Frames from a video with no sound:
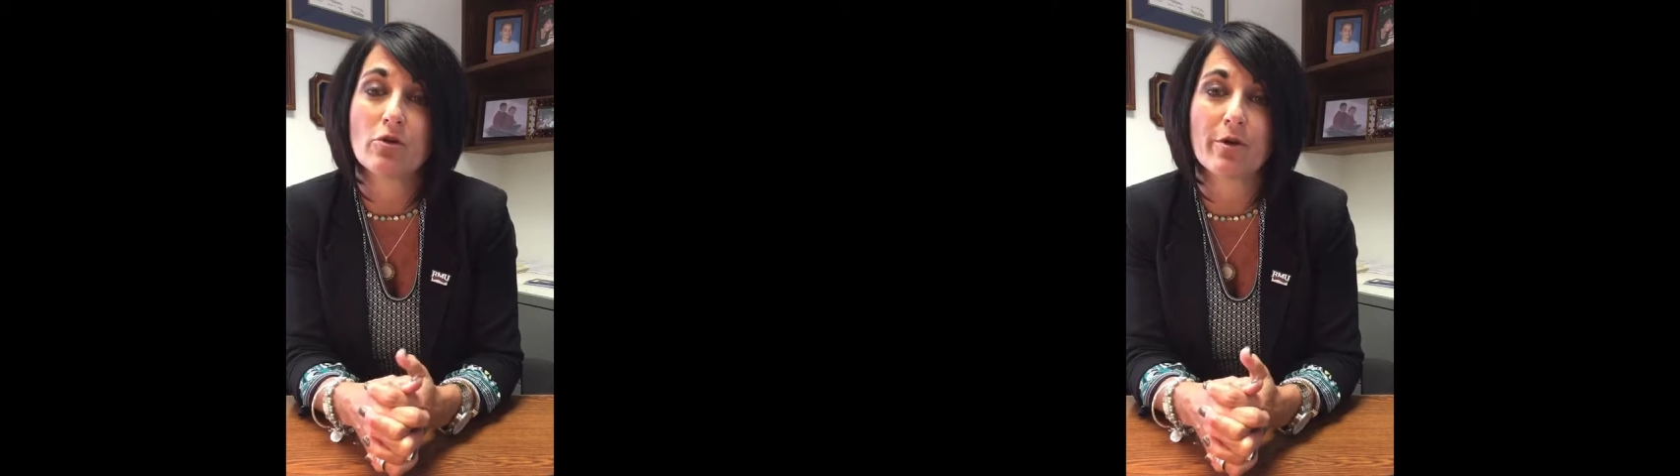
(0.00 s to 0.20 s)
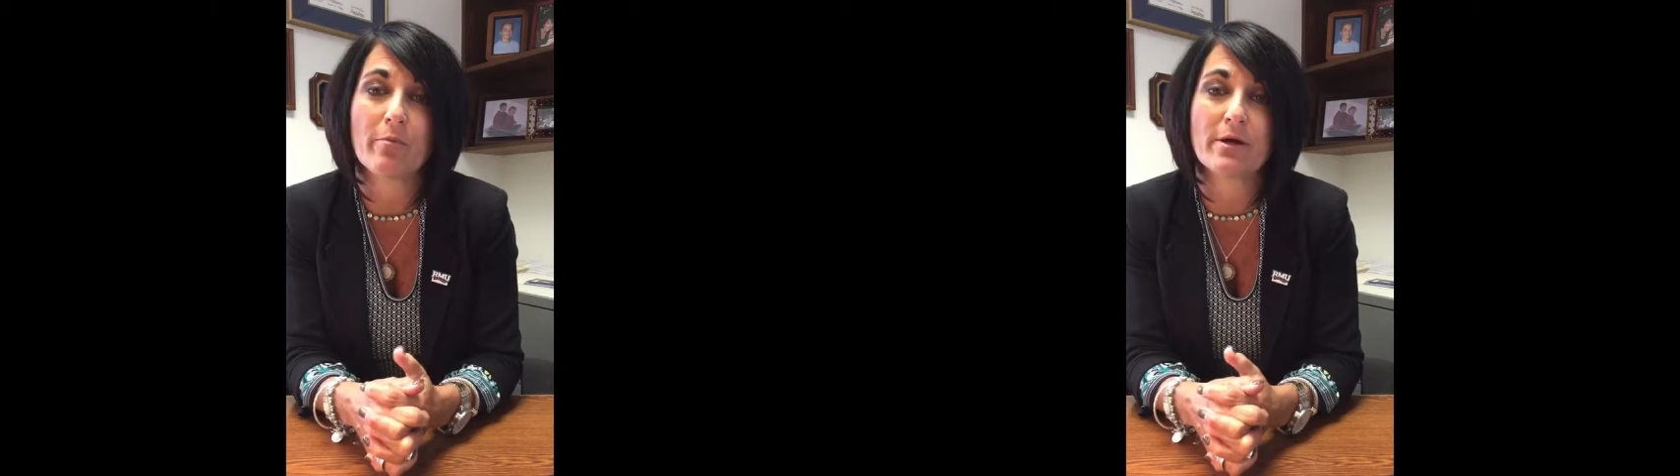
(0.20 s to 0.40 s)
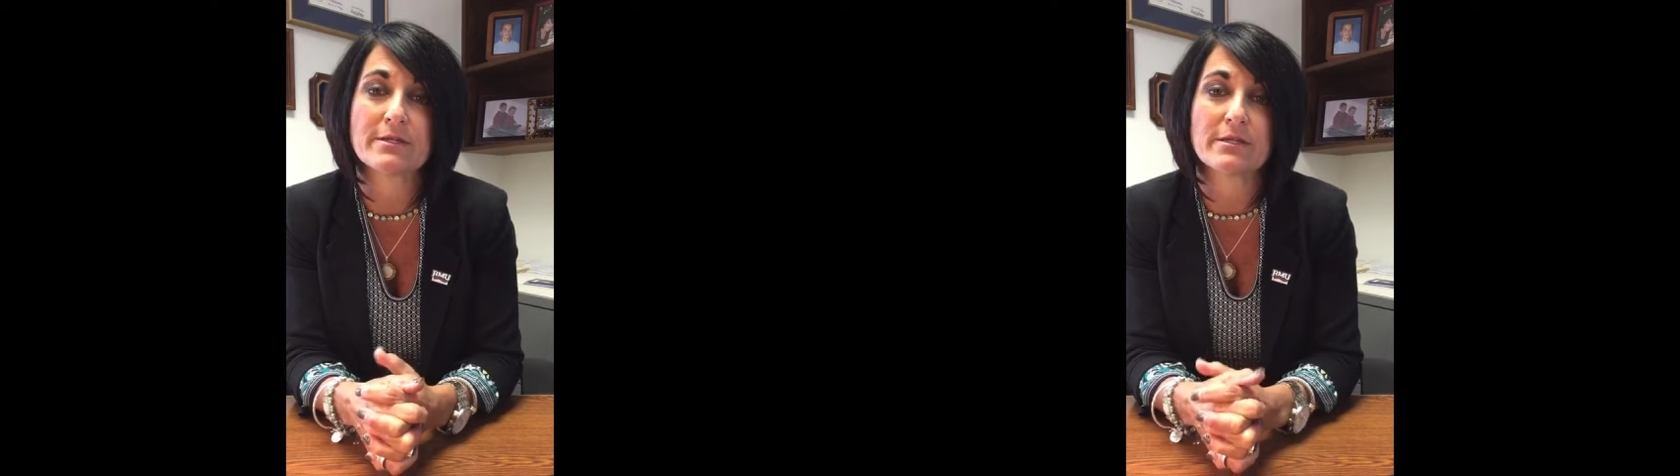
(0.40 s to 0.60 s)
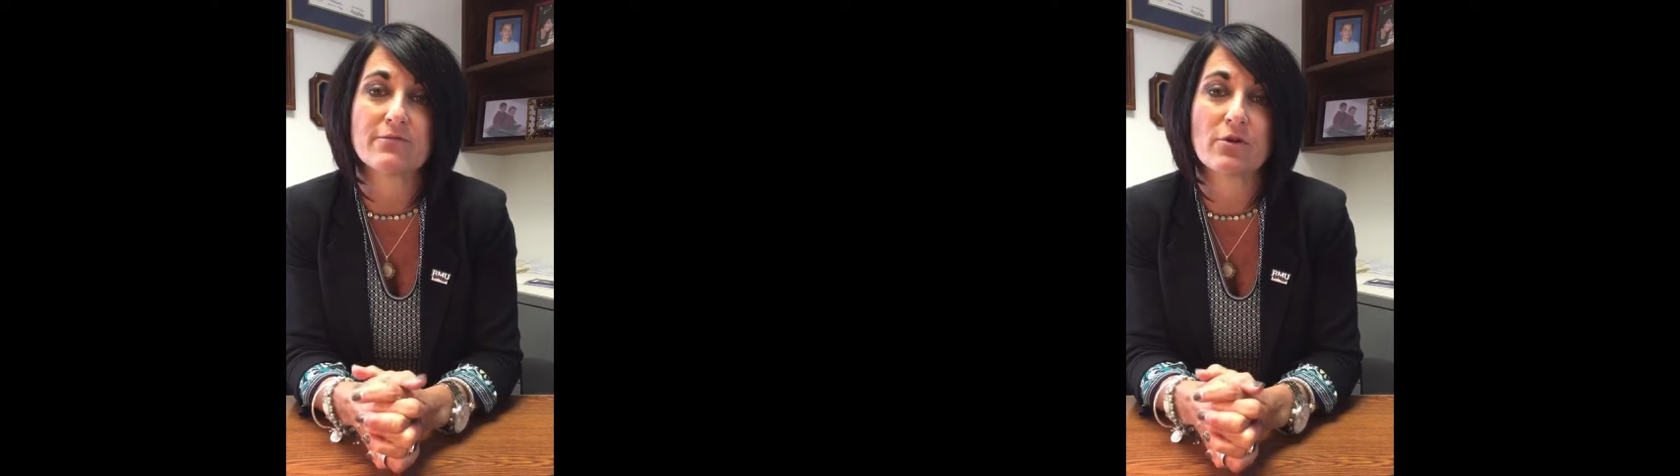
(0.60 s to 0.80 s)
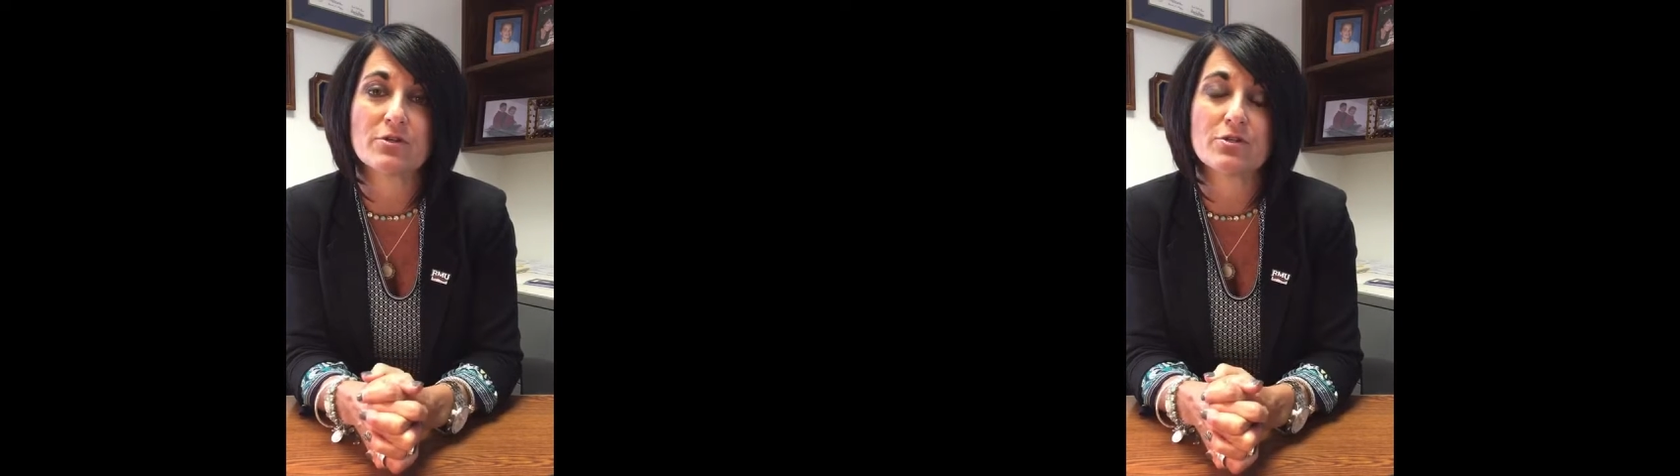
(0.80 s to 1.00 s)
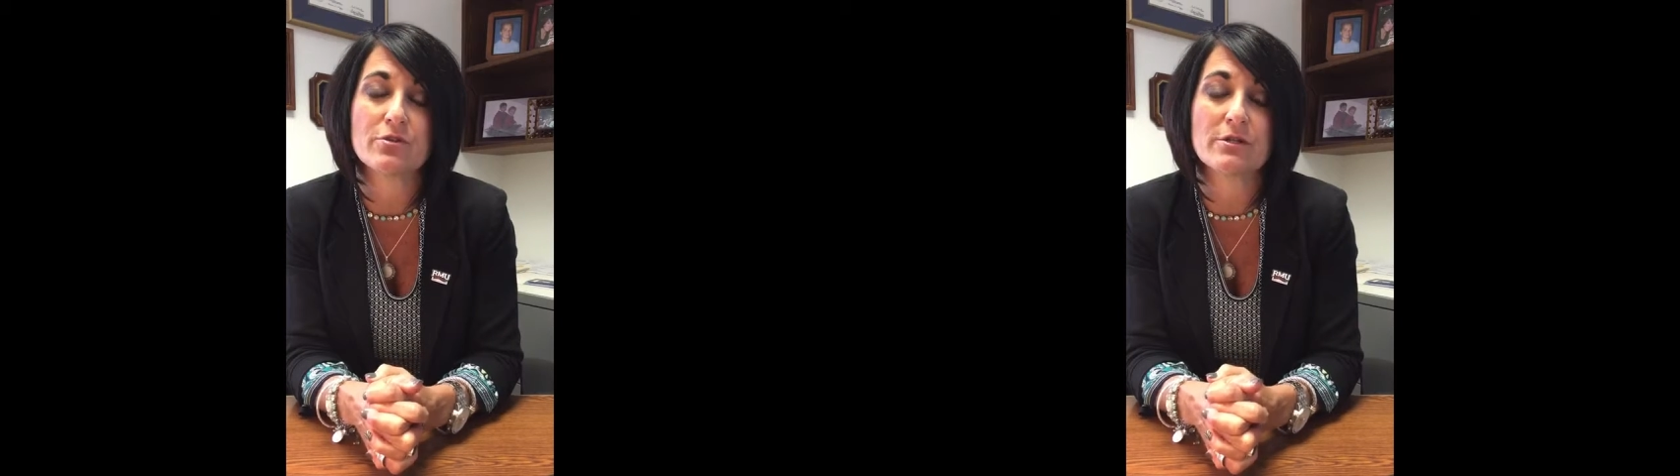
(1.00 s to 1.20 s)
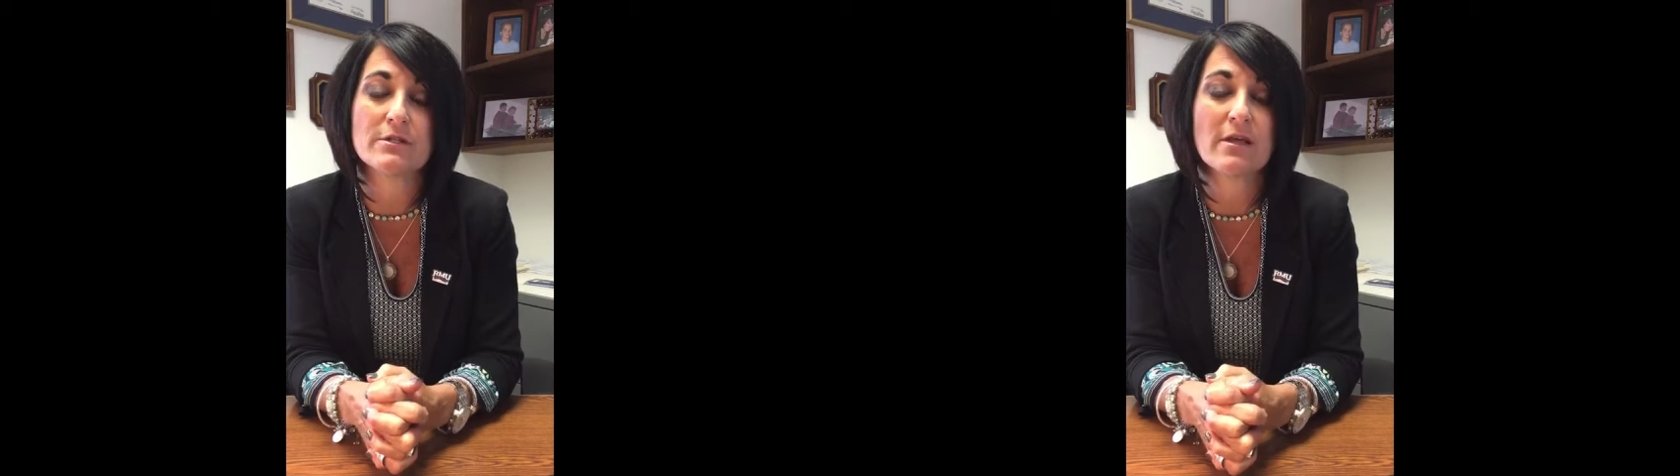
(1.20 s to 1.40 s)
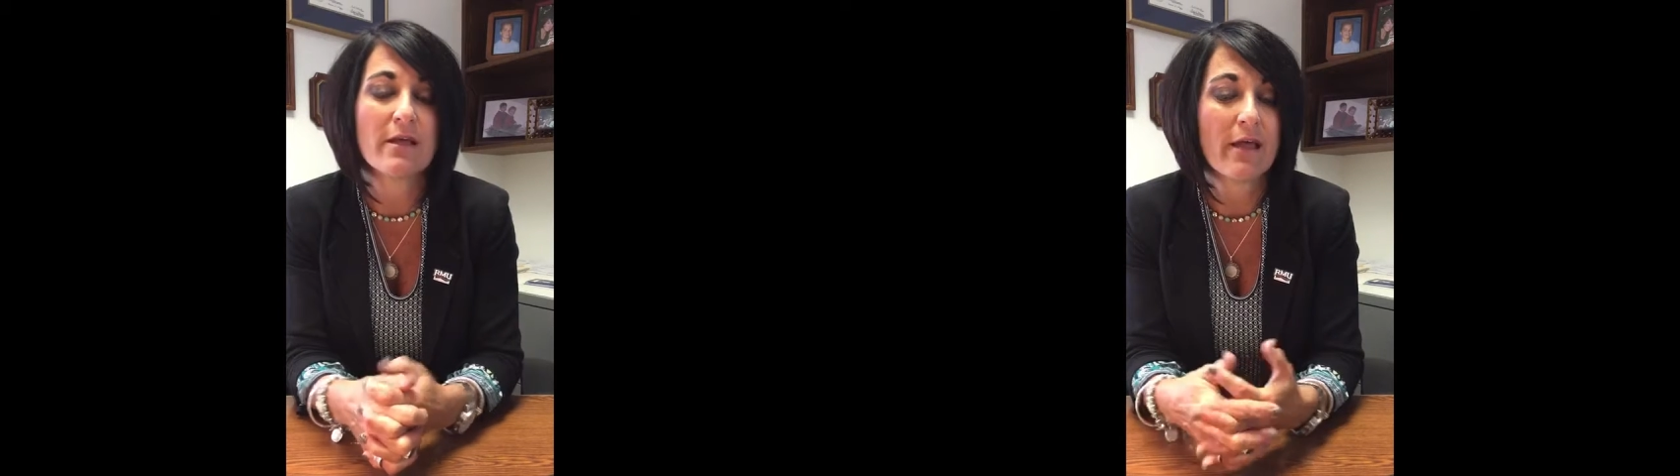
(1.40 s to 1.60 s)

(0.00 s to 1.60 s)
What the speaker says: learning process for our students.